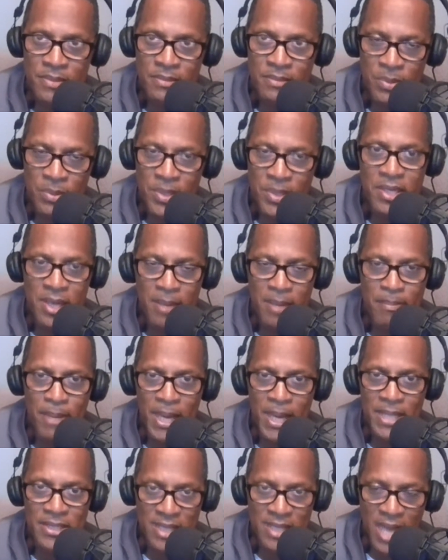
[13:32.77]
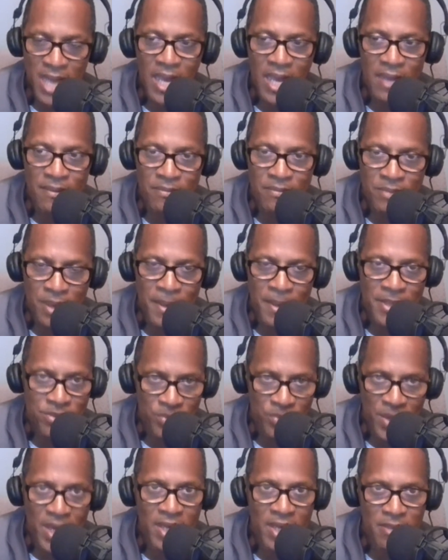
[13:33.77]
But we'll come back to life, come back
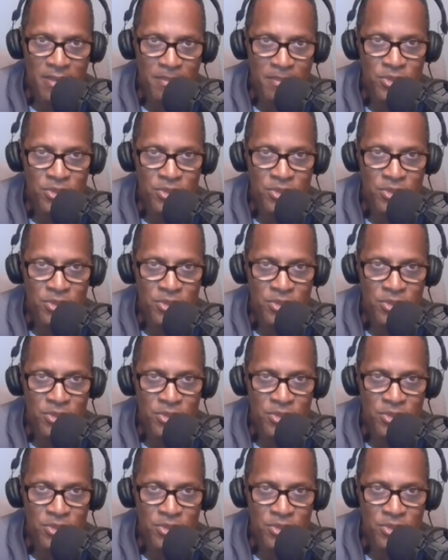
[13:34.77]
to reality.